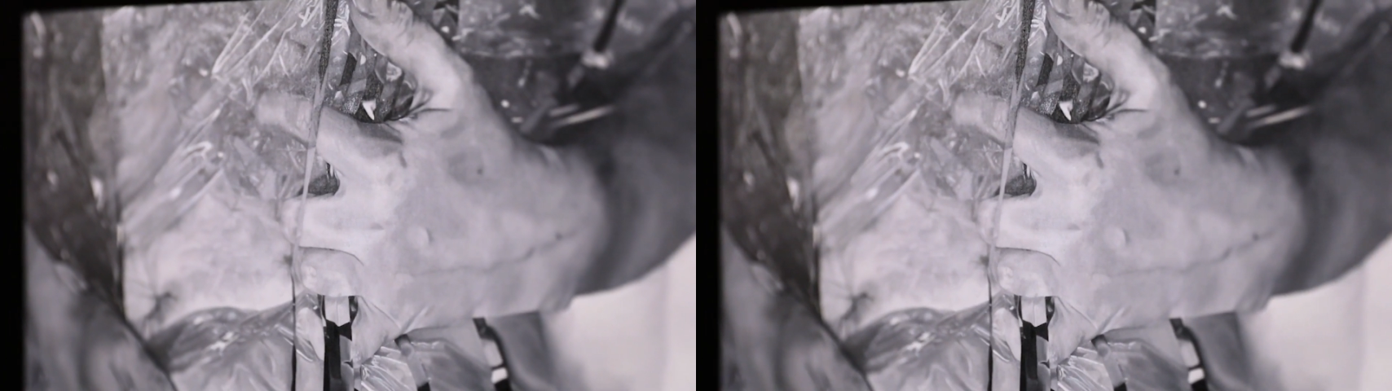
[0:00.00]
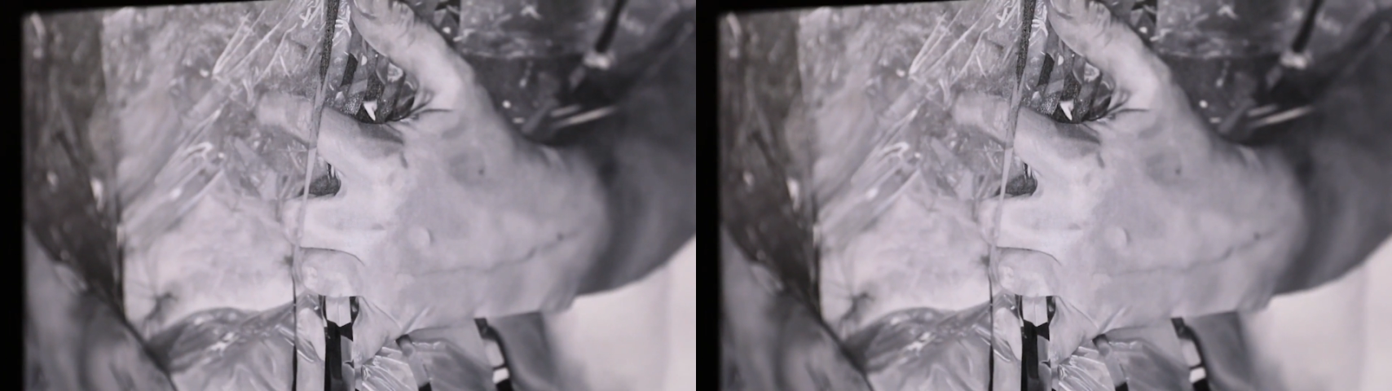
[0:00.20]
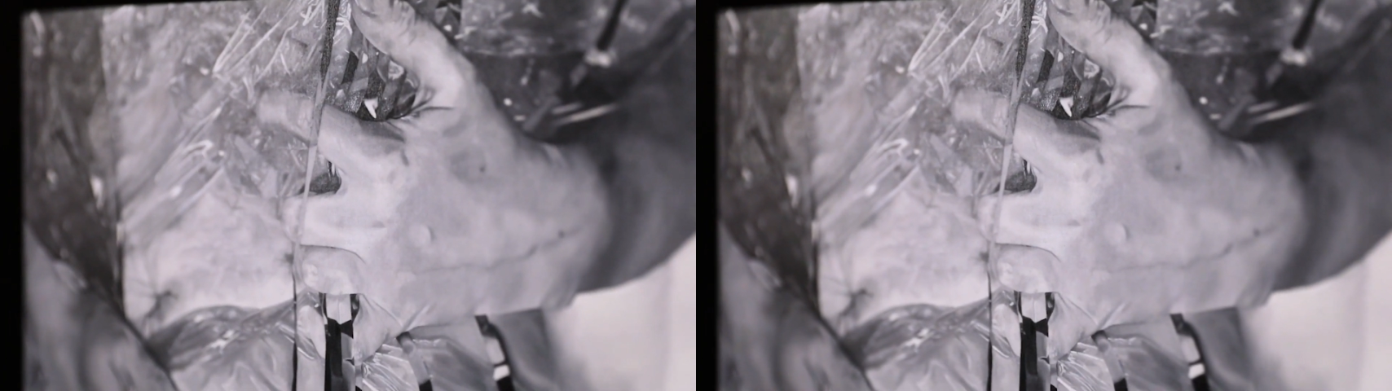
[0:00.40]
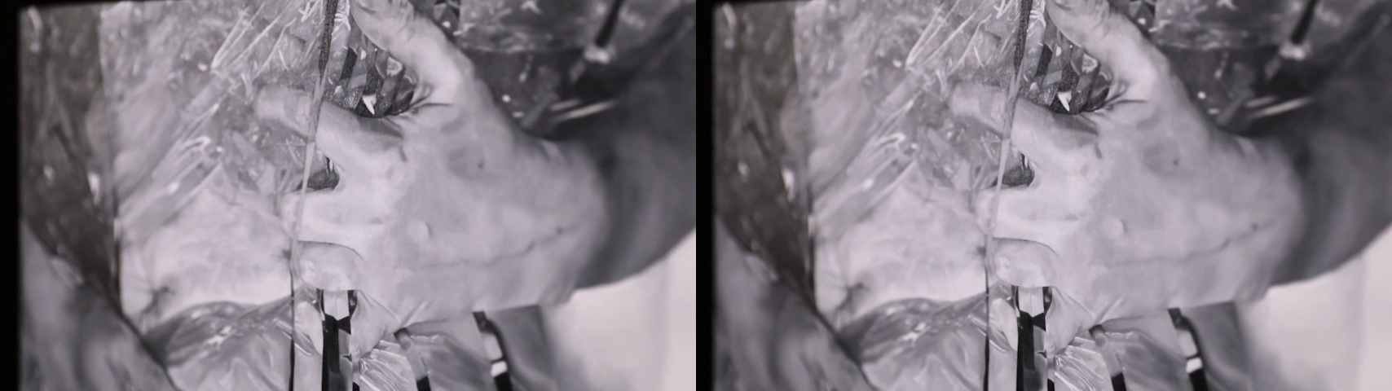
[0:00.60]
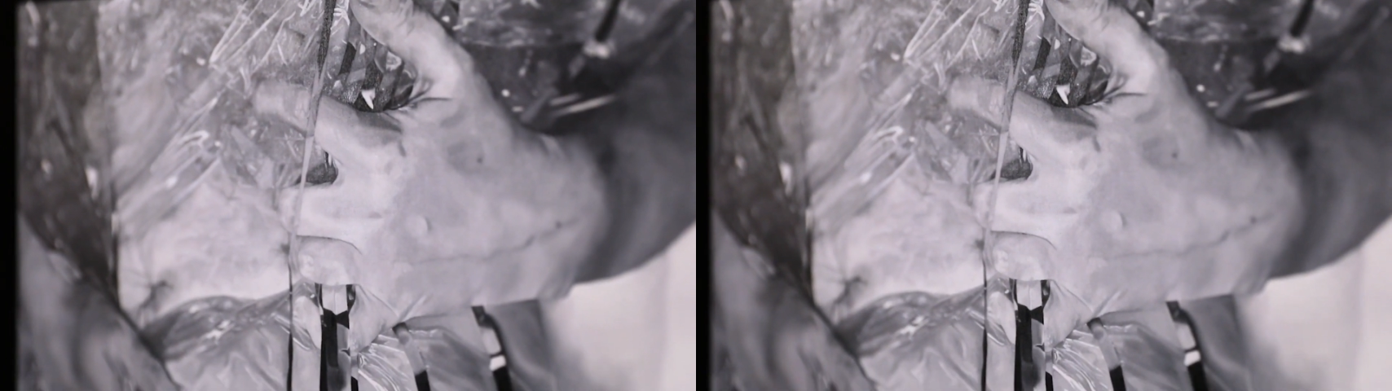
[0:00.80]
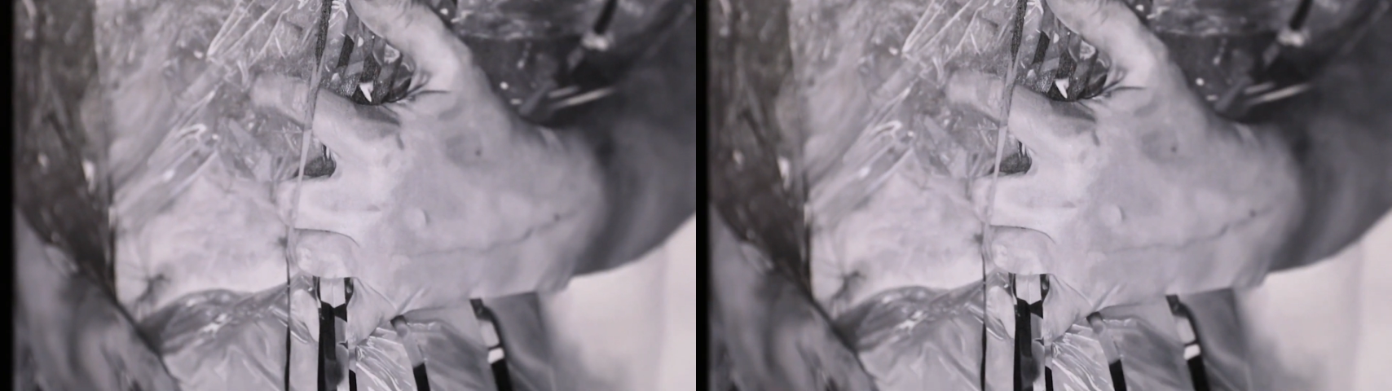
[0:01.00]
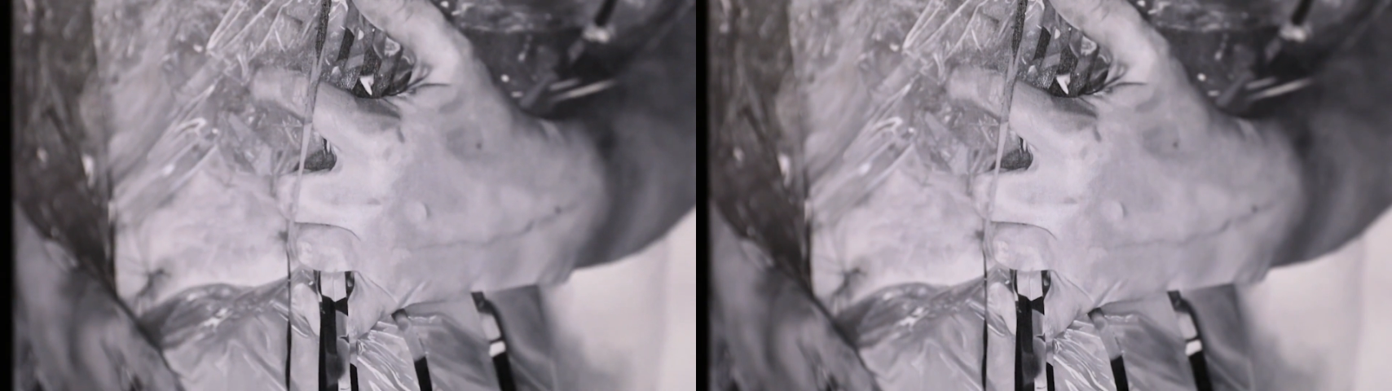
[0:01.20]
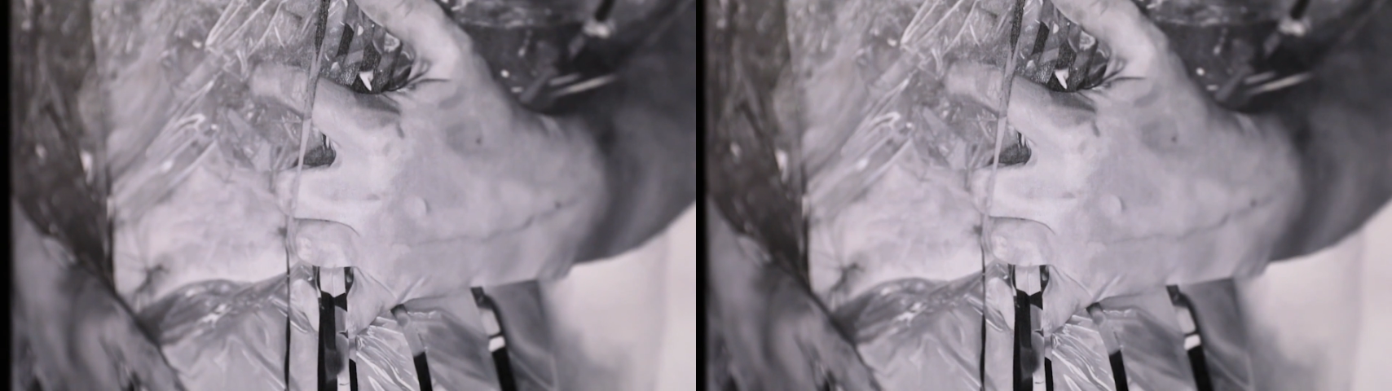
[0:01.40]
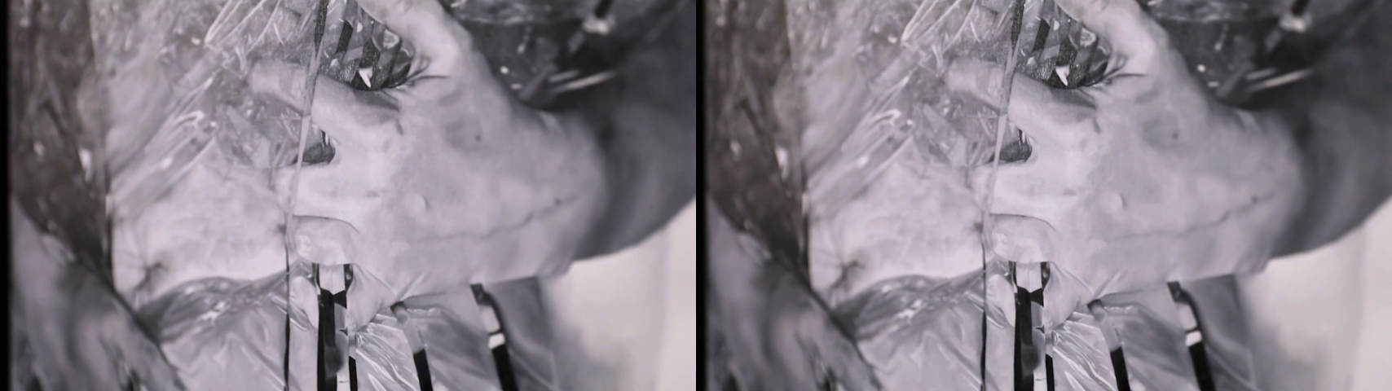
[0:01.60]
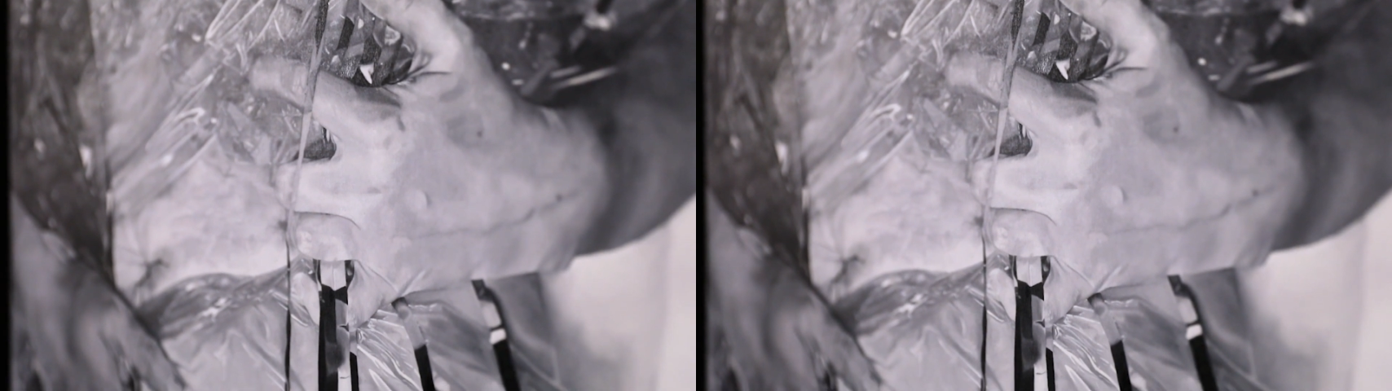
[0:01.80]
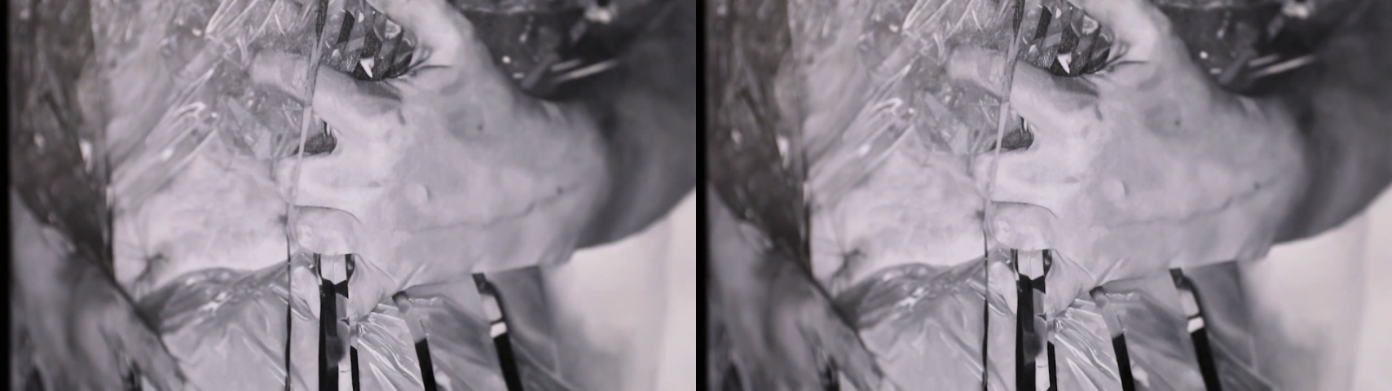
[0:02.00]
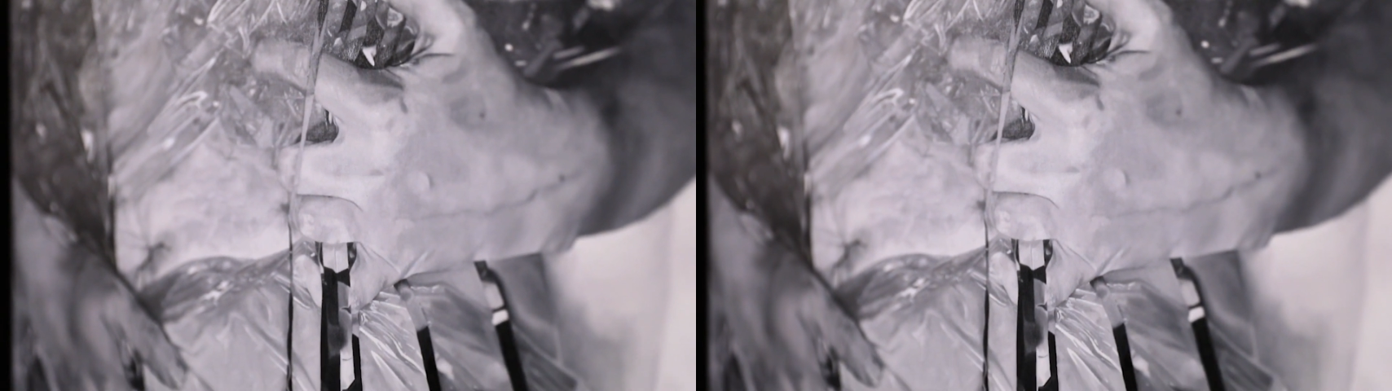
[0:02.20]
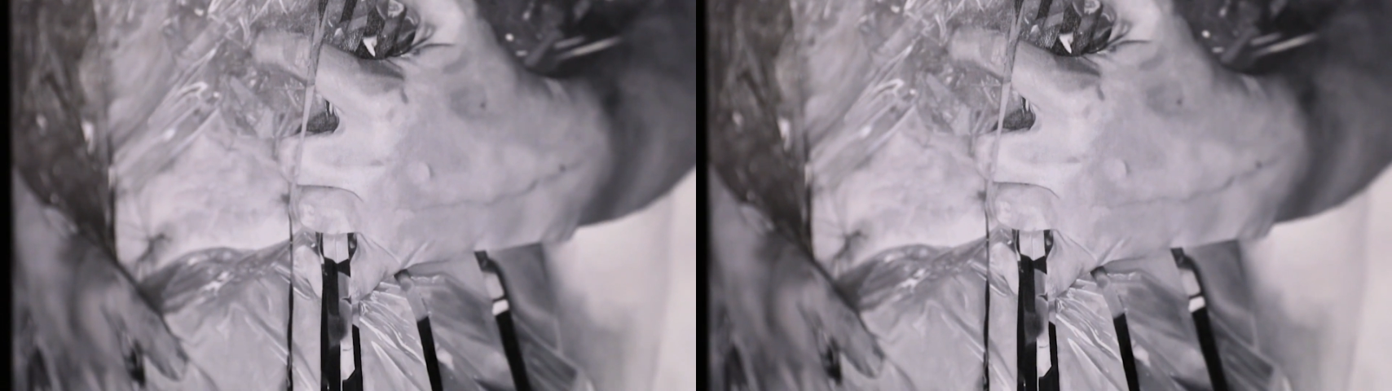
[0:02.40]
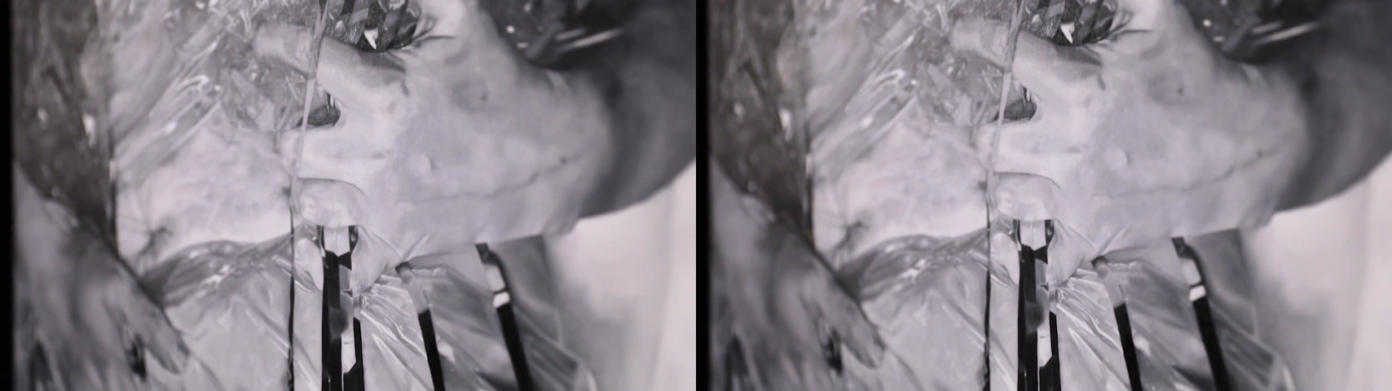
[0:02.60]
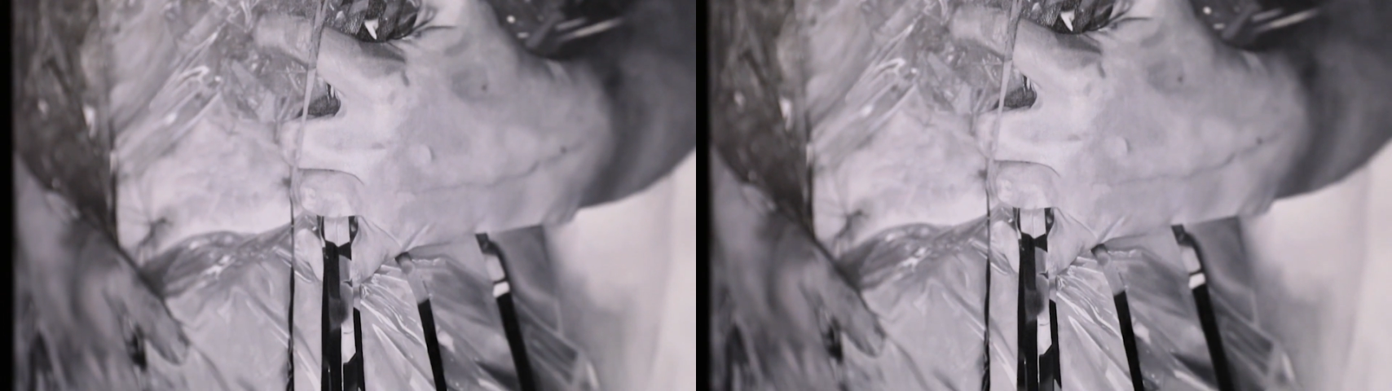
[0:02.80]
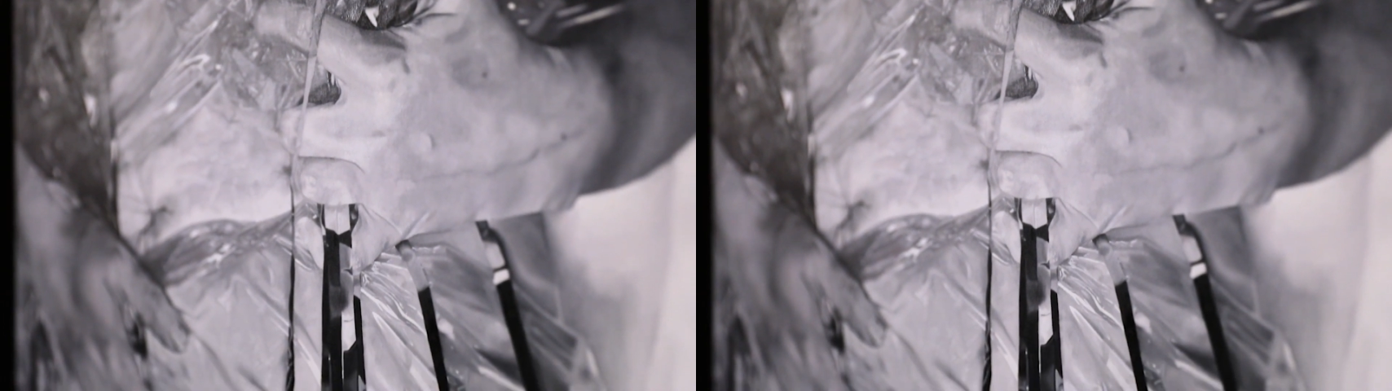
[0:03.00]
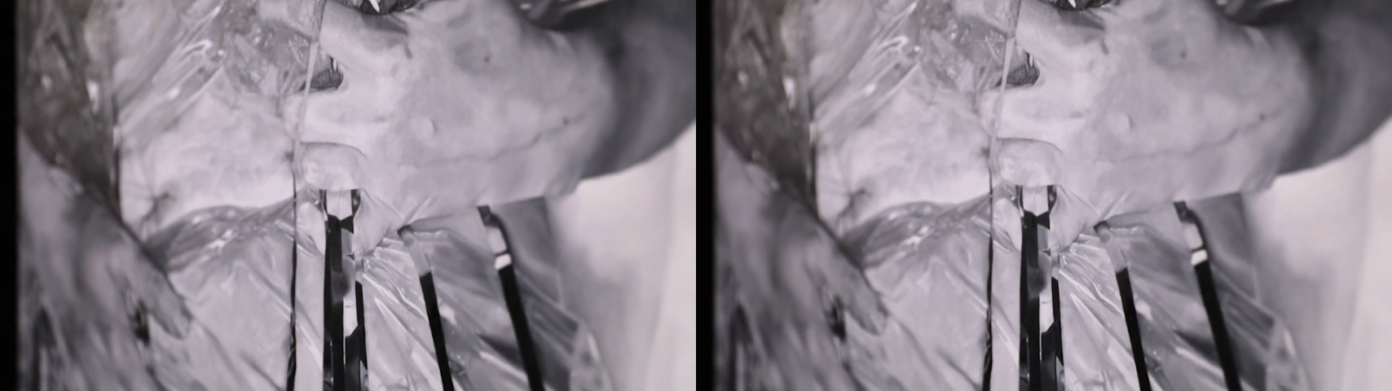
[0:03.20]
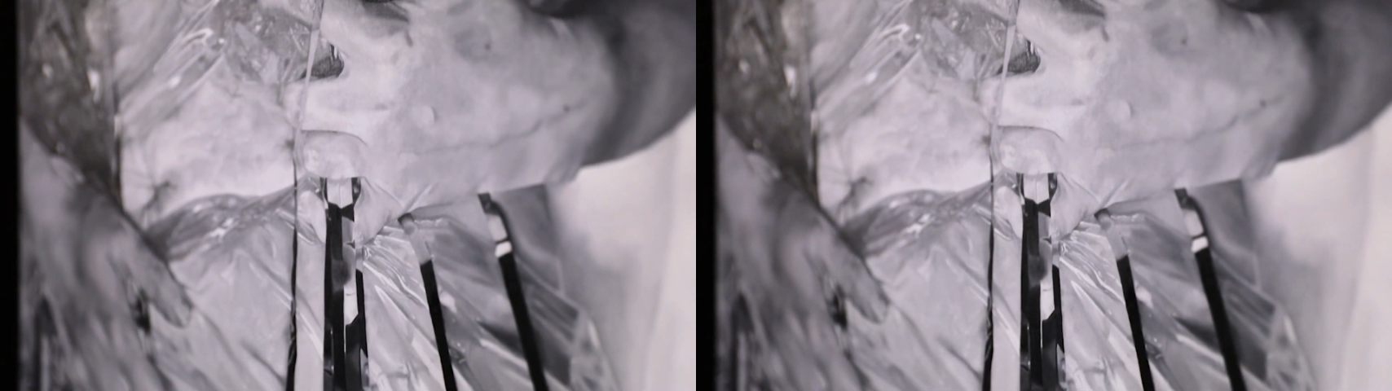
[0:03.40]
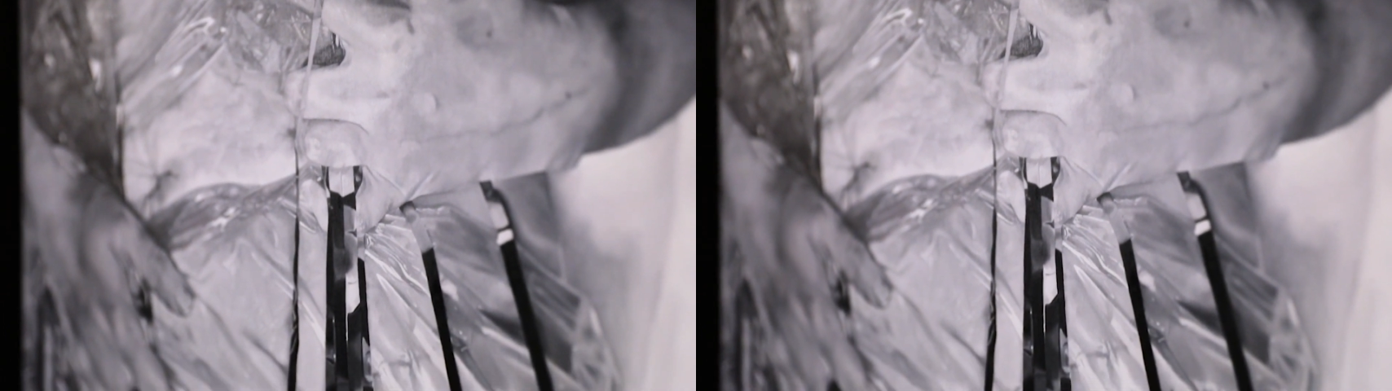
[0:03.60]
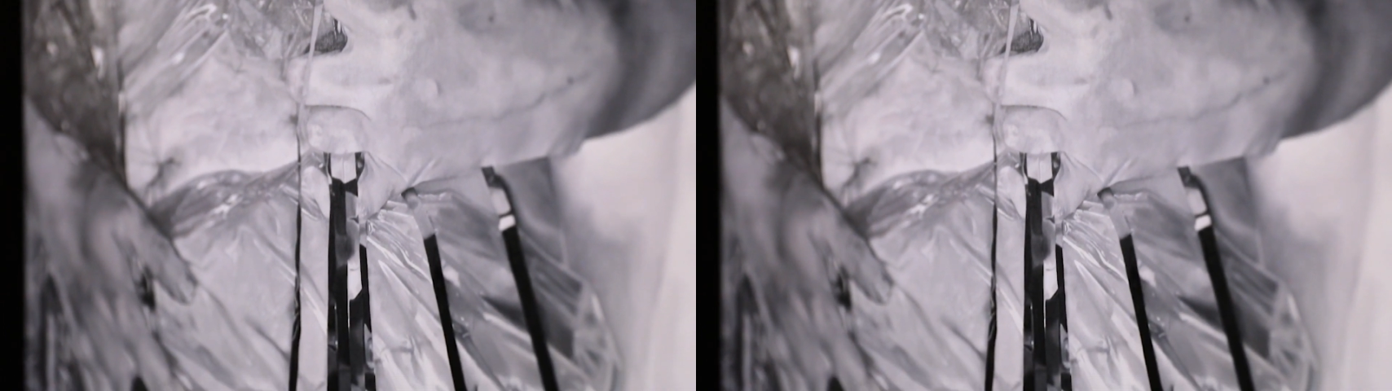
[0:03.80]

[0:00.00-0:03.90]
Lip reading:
[unreadable: no face in view]